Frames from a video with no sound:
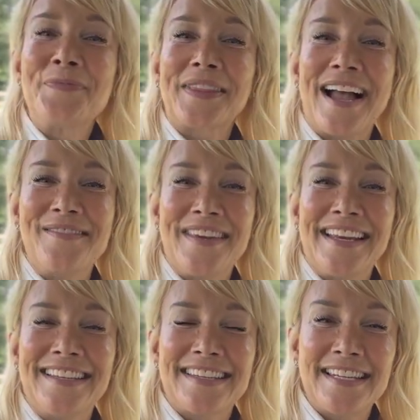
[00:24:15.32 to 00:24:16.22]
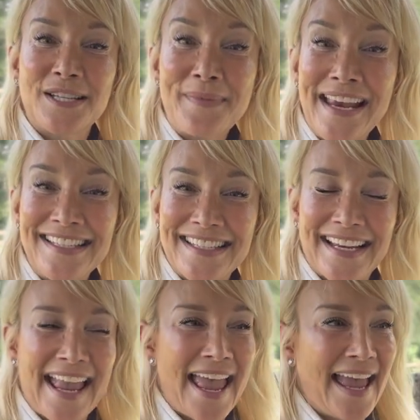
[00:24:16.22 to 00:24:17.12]
I mean, she's
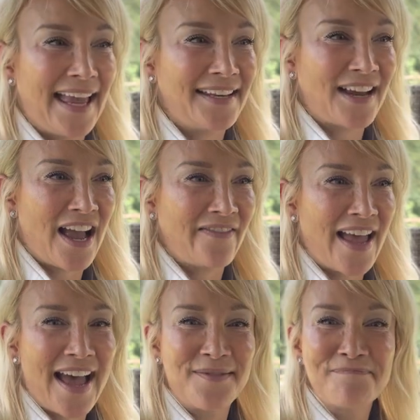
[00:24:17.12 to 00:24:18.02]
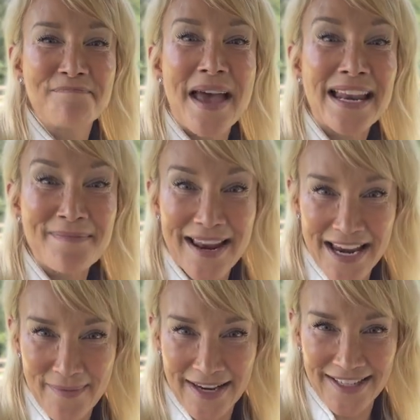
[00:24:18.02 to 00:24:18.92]
amazing, and I've had many, many
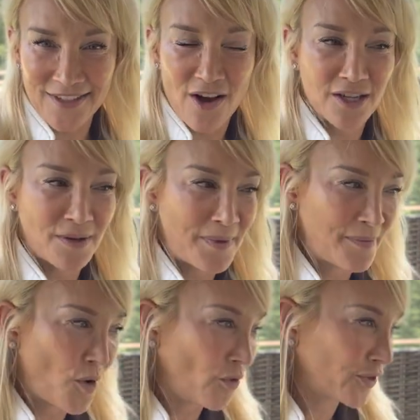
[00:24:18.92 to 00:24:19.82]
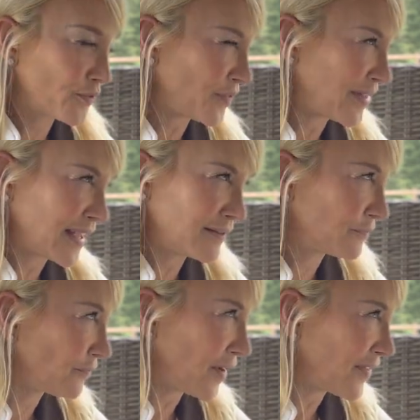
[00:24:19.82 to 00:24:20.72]
amazing dogs. I mean, I think
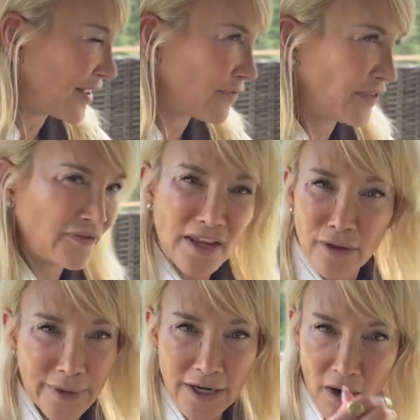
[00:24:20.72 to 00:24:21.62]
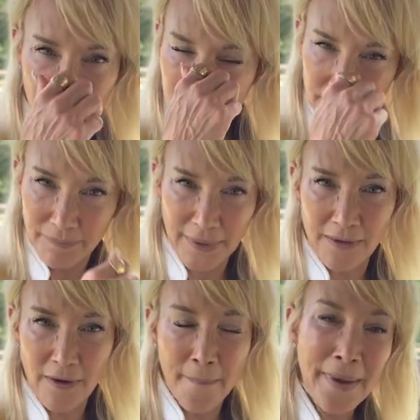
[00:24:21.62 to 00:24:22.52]
I've had 53 dogs, but
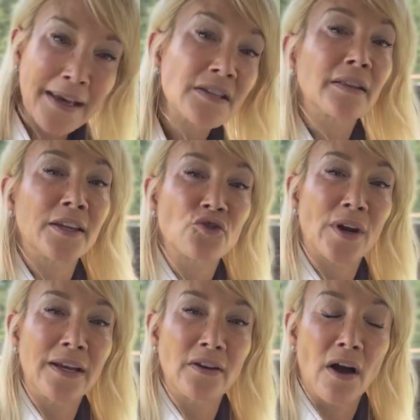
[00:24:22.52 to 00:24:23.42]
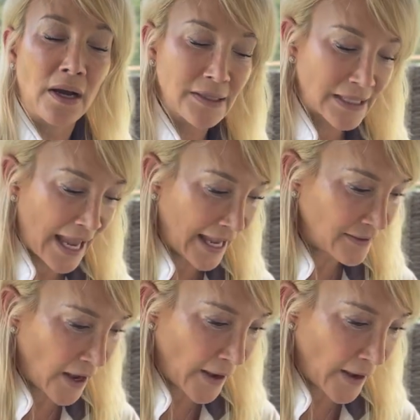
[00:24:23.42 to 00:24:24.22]
amazingly trained dogs, and